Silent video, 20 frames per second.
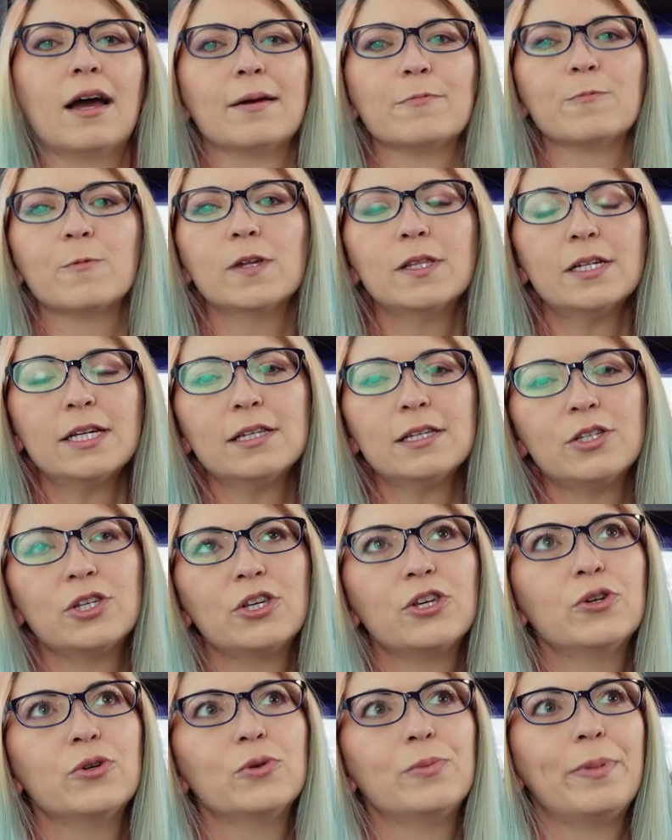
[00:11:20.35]
I'm really
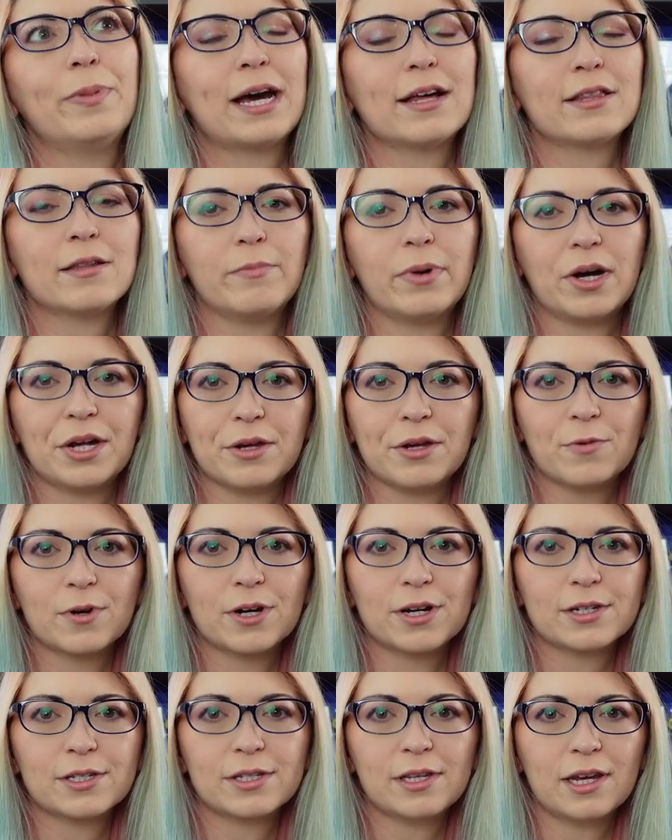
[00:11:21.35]
into Bath & Body
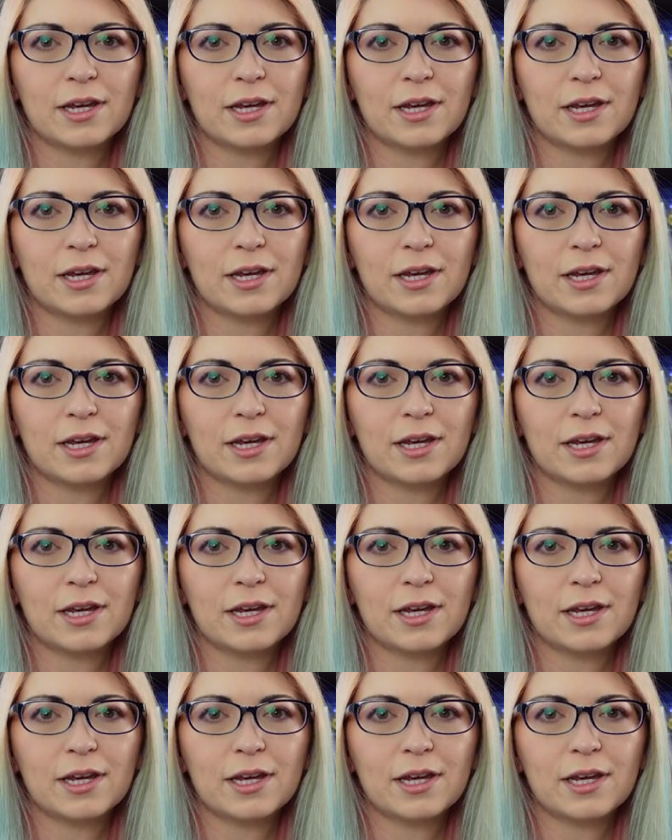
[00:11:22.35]
Works